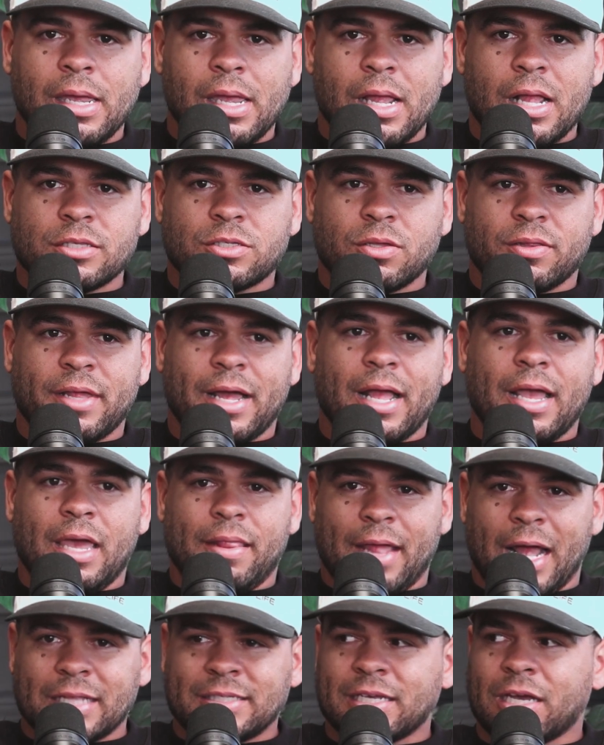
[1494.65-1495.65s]
And
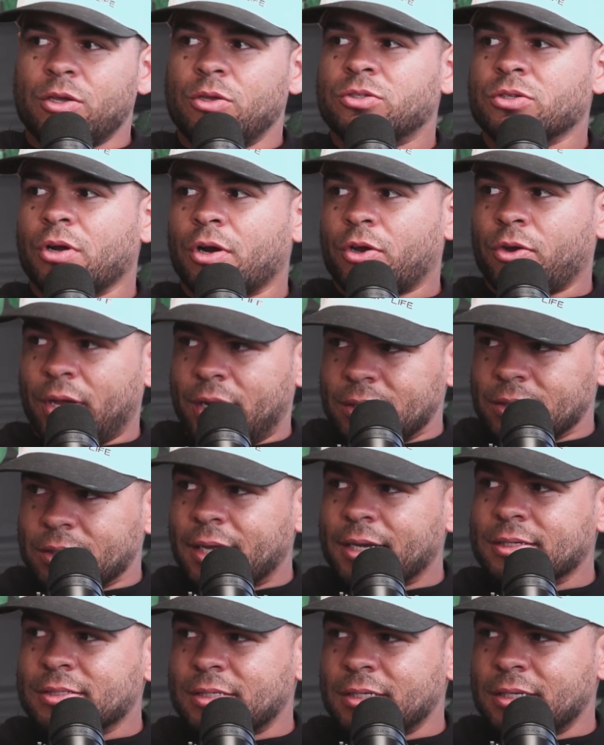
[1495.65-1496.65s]
that's how you start creating
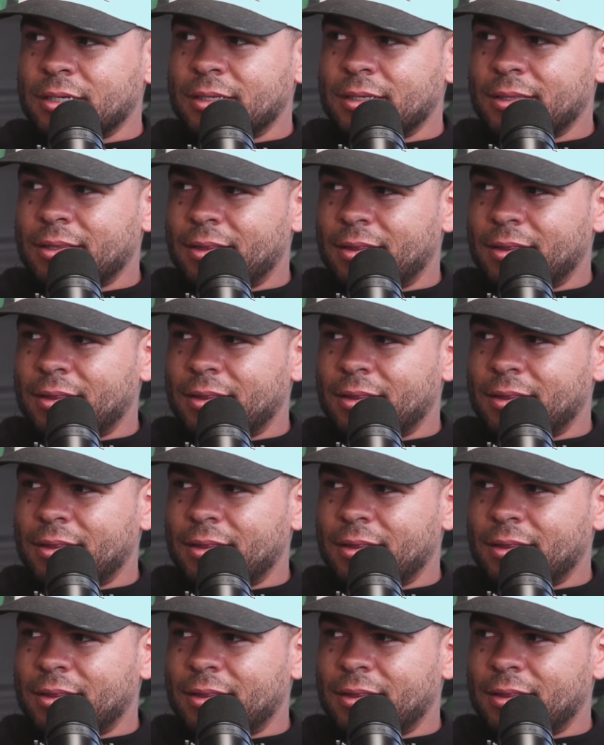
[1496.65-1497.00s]
legacy.